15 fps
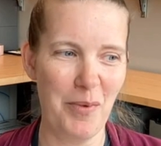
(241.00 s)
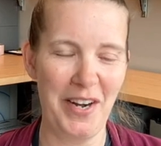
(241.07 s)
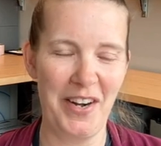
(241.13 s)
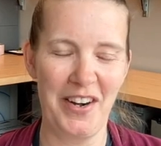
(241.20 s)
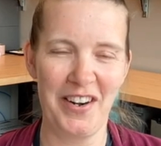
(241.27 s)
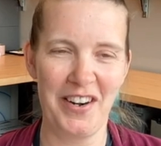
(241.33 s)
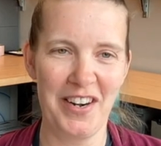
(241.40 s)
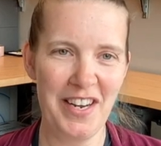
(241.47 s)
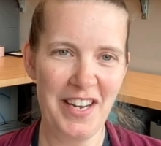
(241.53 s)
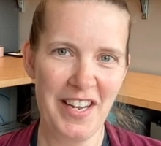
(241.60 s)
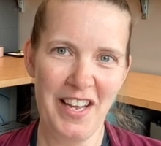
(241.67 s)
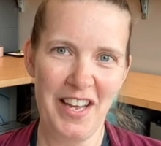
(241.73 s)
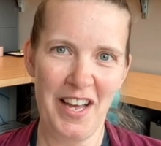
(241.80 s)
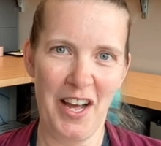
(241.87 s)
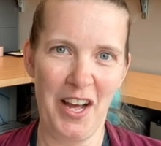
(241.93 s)
where
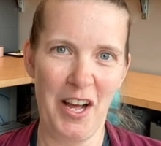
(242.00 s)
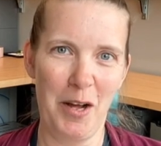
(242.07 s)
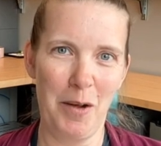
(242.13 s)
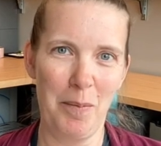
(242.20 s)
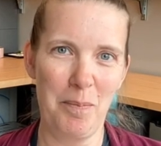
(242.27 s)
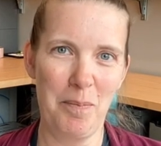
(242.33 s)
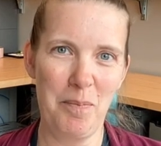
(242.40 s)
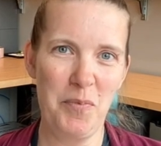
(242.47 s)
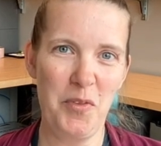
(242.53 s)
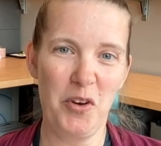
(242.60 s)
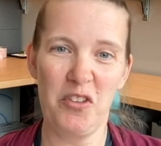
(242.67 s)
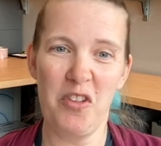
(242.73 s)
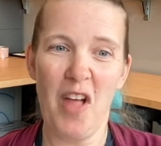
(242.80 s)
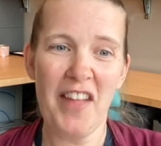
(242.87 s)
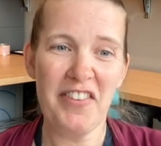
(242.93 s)

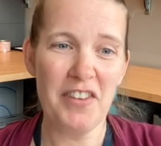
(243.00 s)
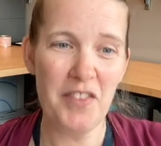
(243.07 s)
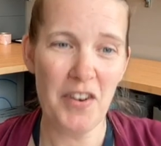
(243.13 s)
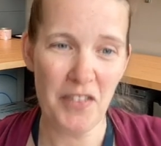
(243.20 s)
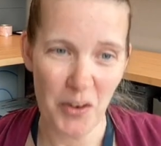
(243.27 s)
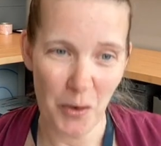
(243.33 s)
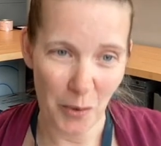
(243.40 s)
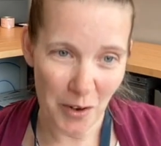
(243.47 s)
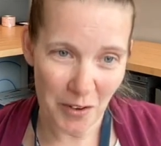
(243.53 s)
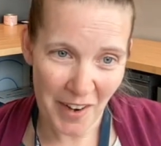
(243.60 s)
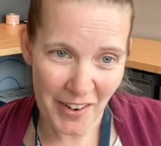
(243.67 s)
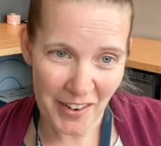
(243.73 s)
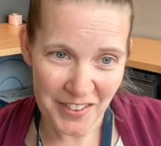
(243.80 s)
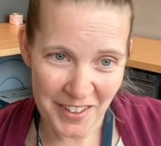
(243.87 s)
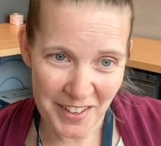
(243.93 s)
there's lots of different
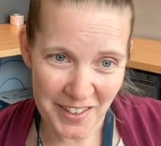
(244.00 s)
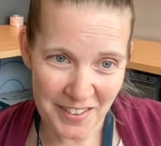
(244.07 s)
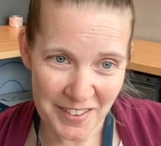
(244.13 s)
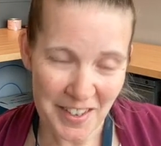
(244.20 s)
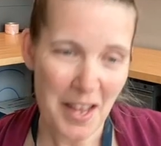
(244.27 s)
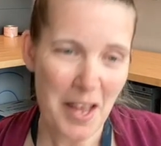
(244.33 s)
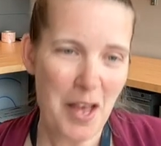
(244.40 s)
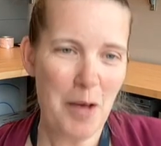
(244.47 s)
noroviruses,